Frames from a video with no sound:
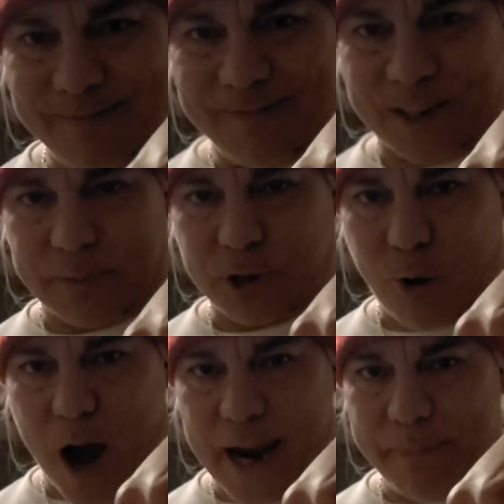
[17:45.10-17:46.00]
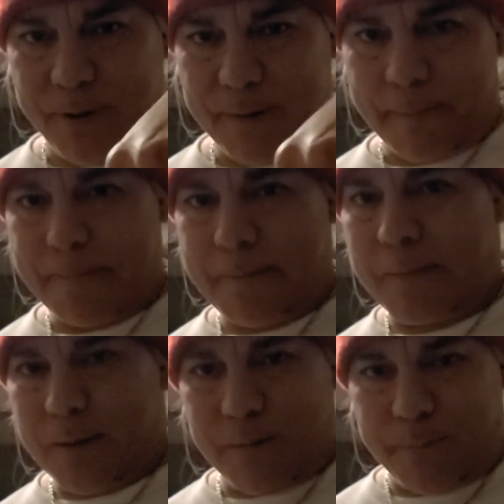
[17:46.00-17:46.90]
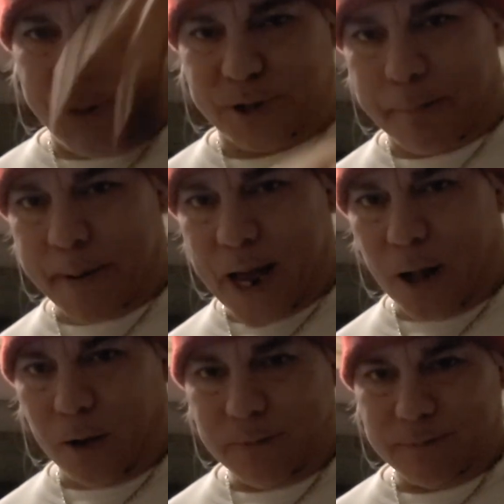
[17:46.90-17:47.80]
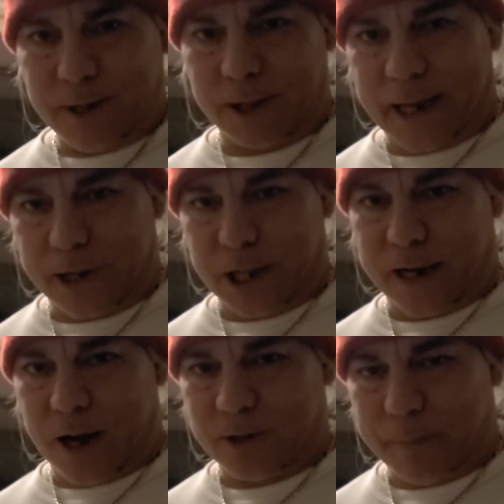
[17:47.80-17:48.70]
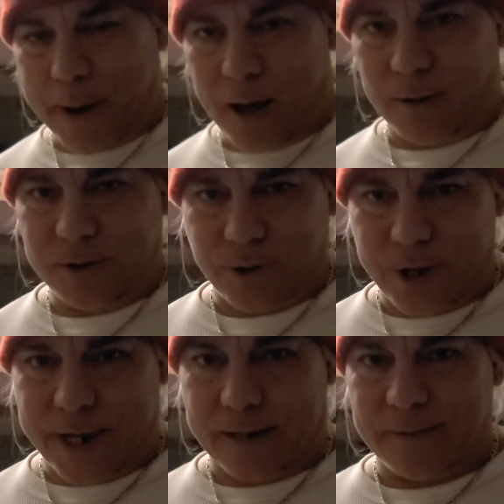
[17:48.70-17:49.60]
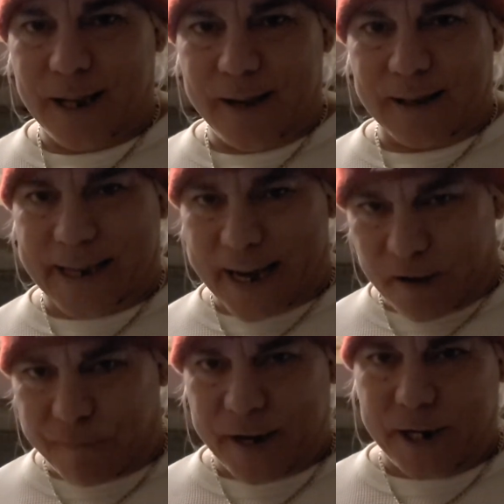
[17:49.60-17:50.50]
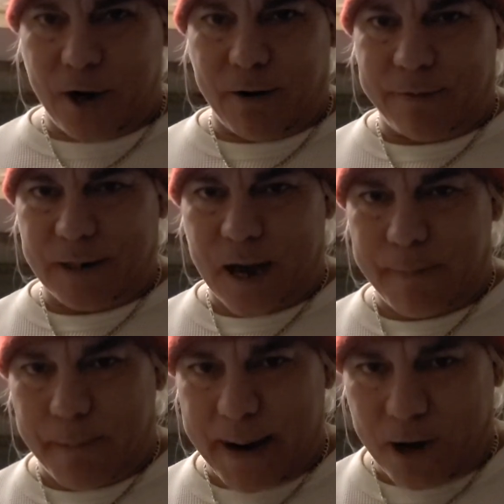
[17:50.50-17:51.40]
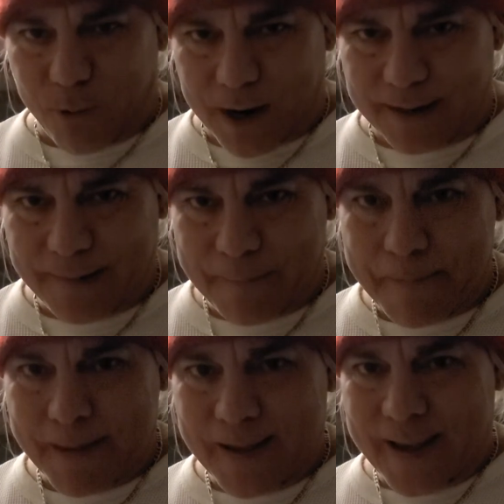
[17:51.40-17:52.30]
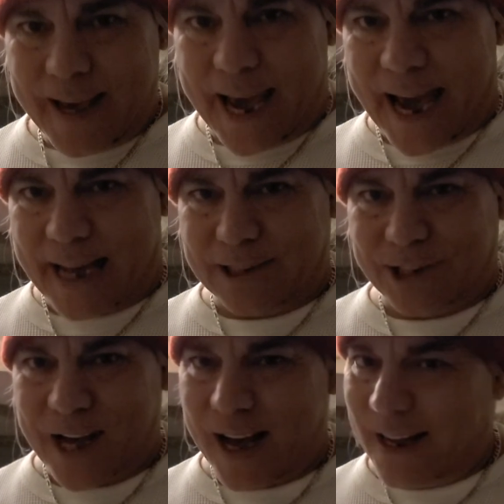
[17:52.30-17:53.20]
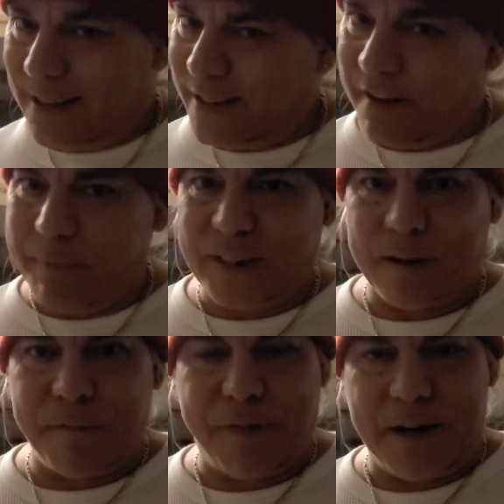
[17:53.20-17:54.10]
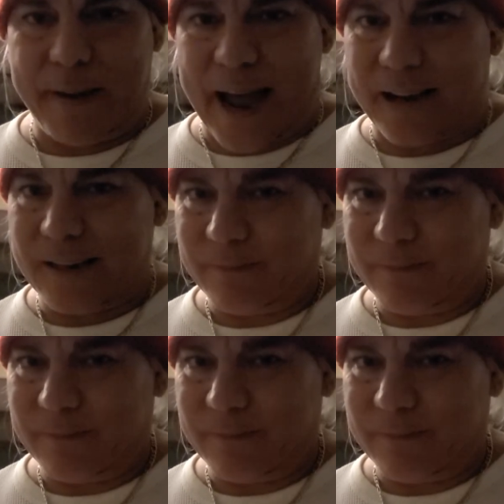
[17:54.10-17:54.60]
Subscribe. Put the bell. Click on the bell so you can get a video every time I make one. And leave me some feedback.